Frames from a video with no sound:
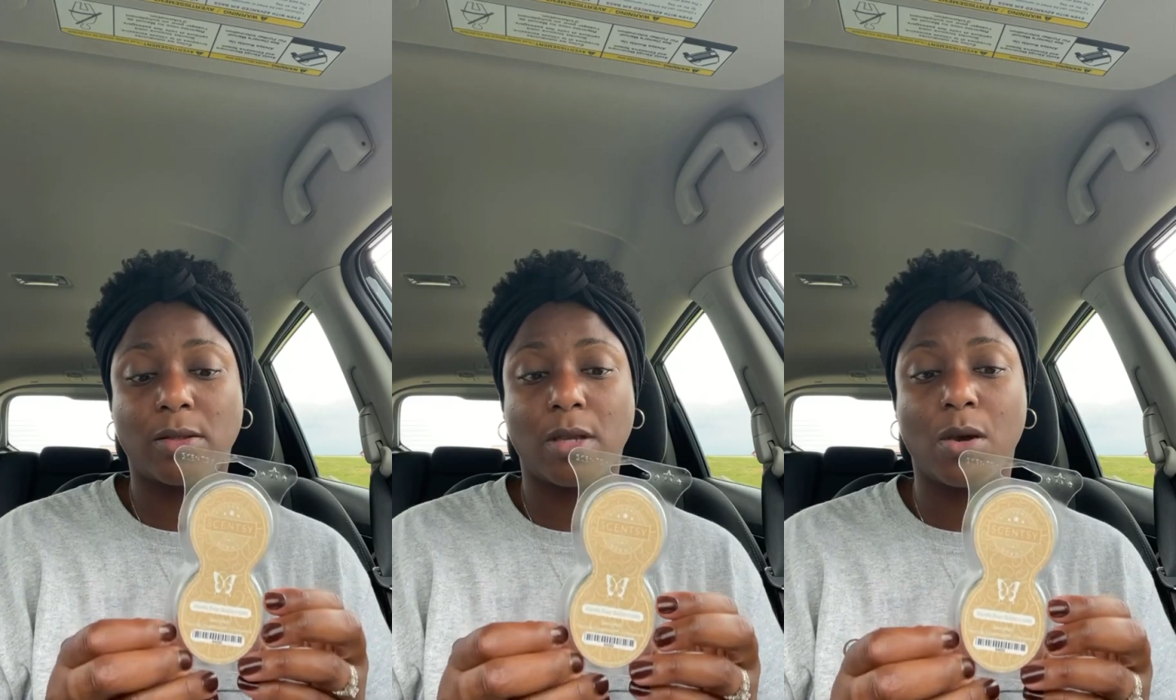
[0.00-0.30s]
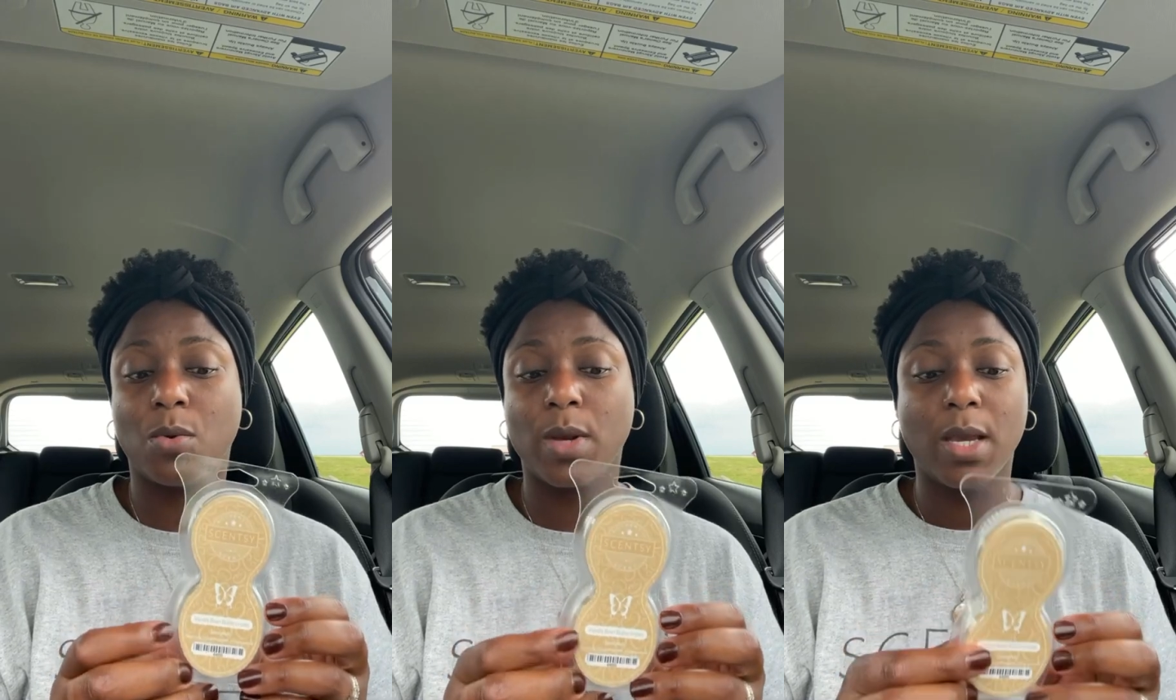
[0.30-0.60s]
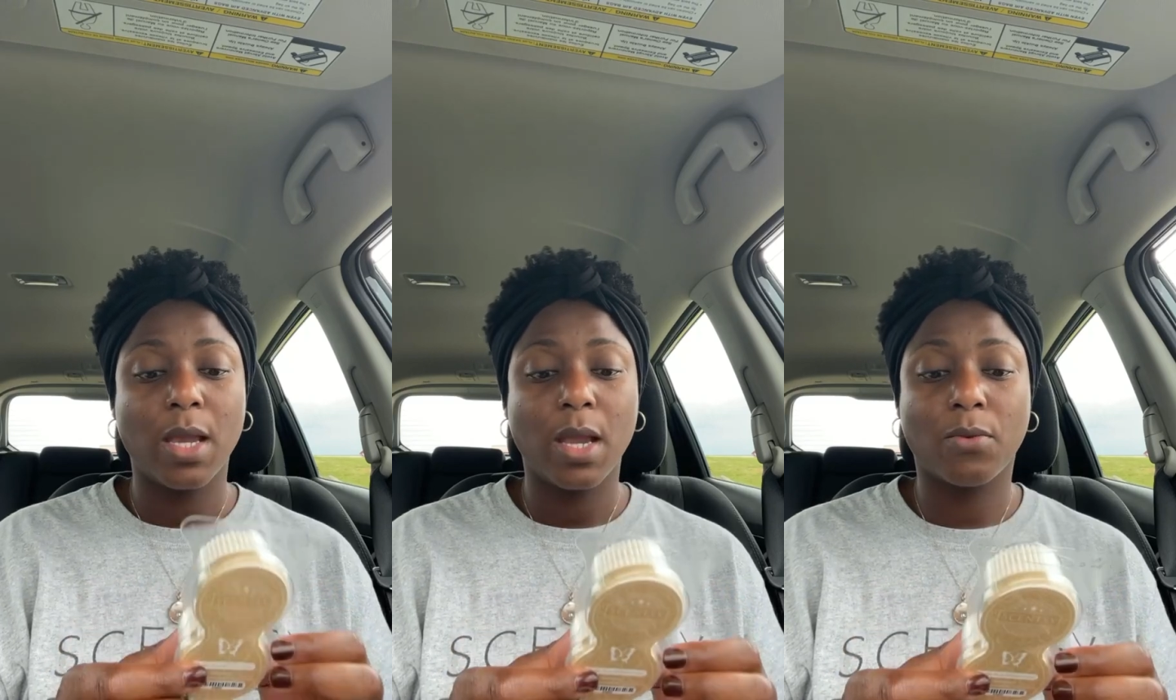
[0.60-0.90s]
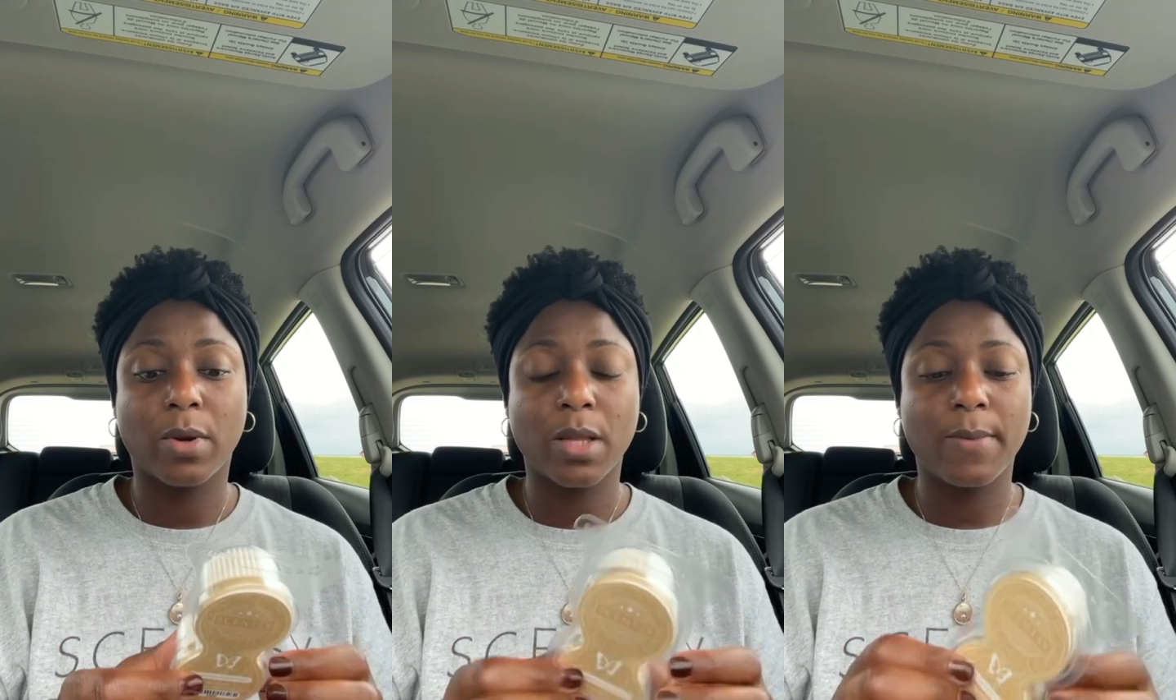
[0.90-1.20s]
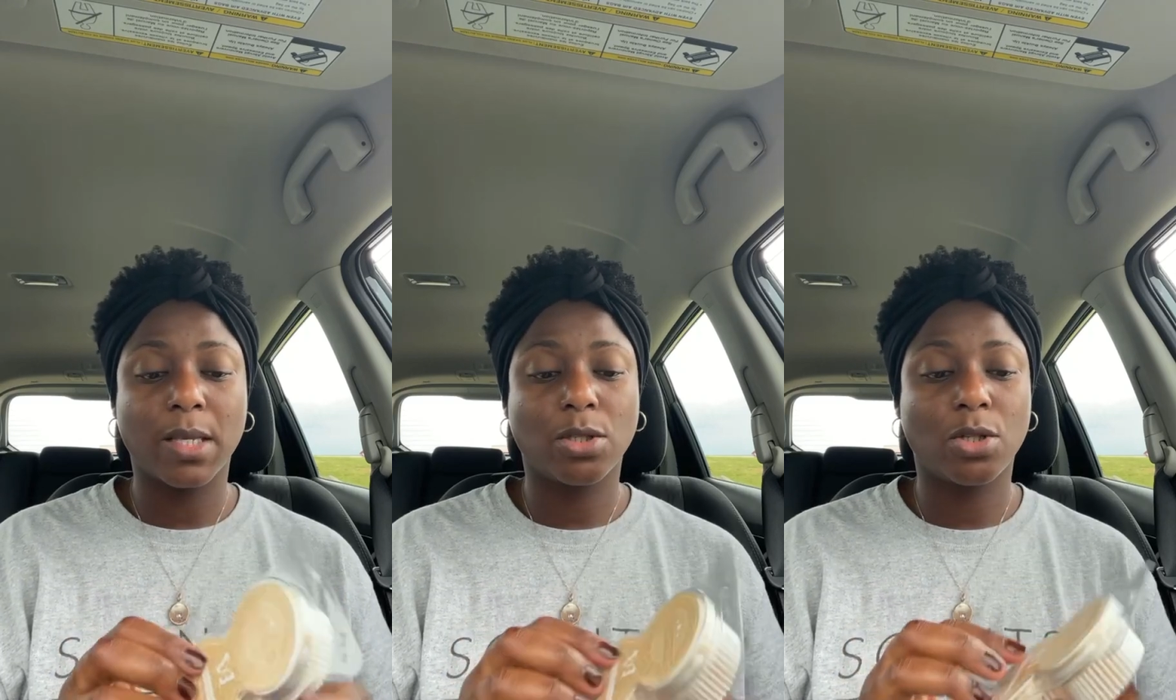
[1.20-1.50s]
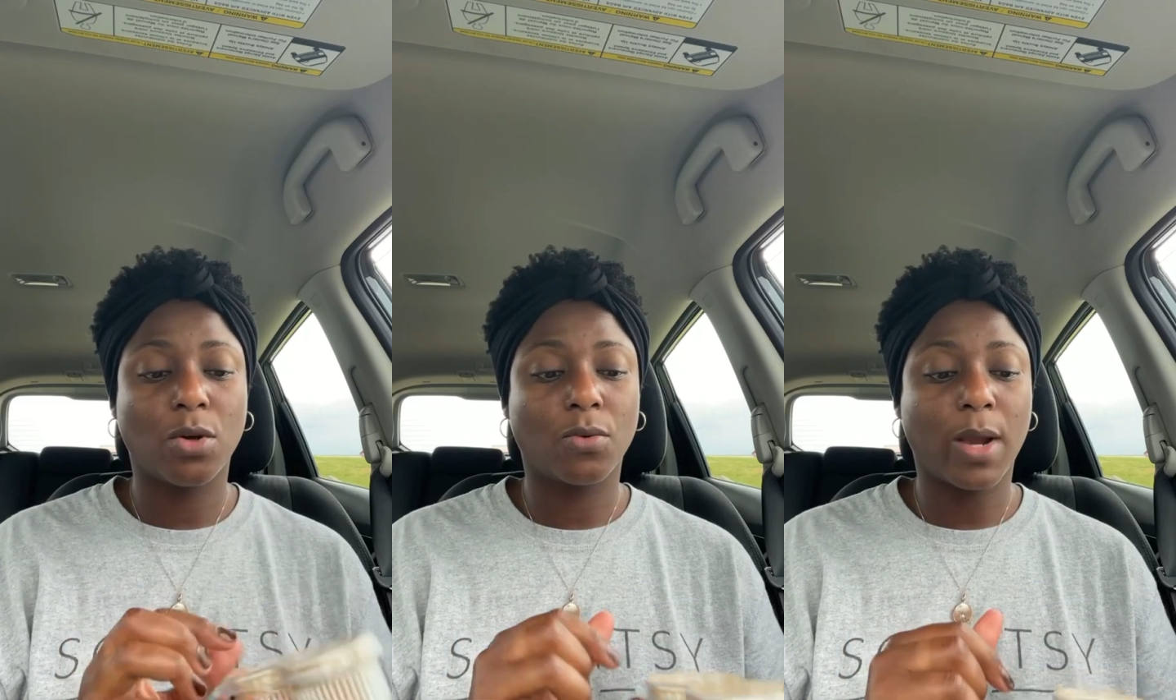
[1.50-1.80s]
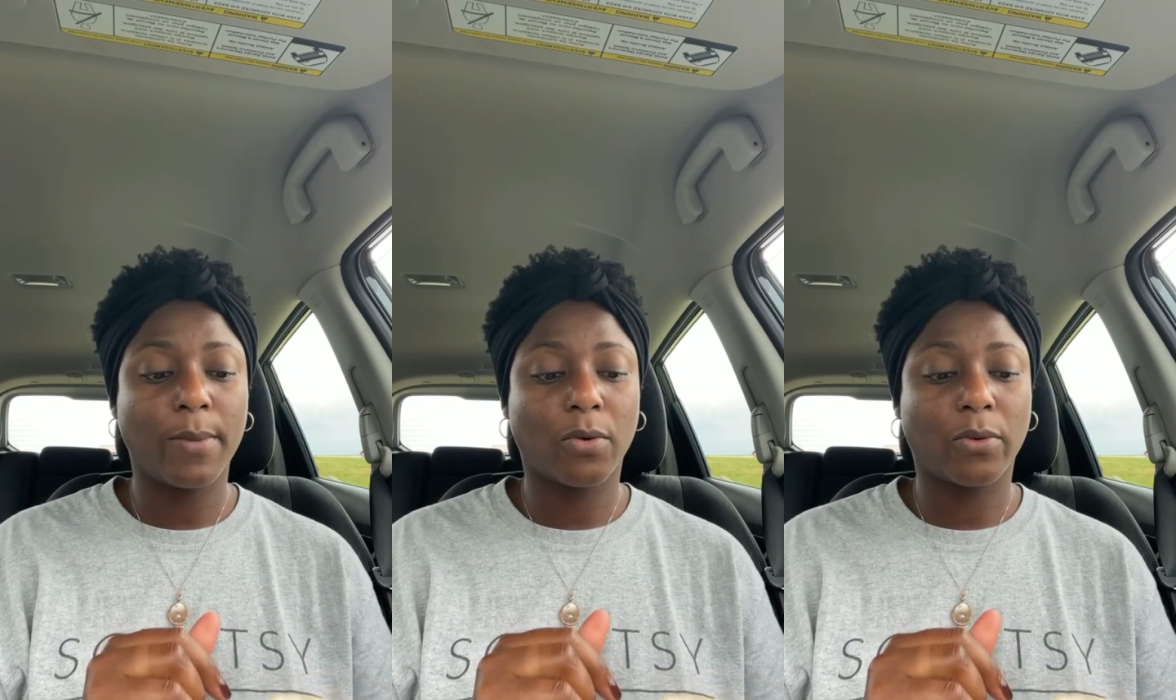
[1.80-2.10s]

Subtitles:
So it really makes no rhyme or